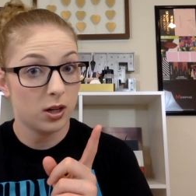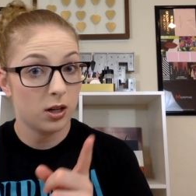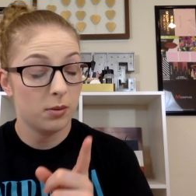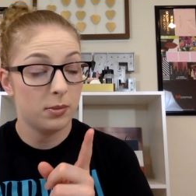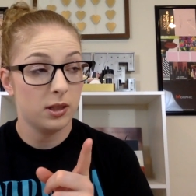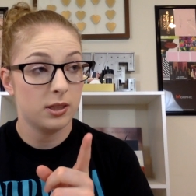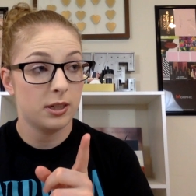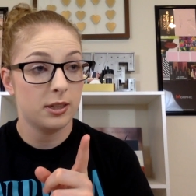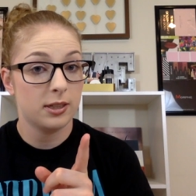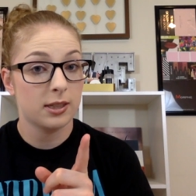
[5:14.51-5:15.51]
uh,
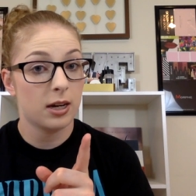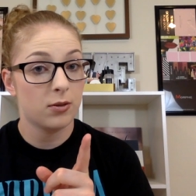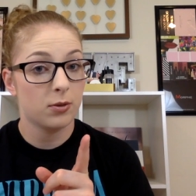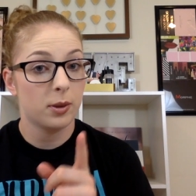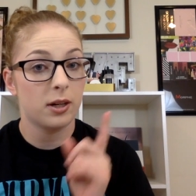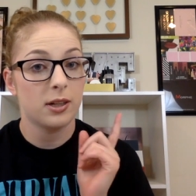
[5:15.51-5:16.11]
military discount from there.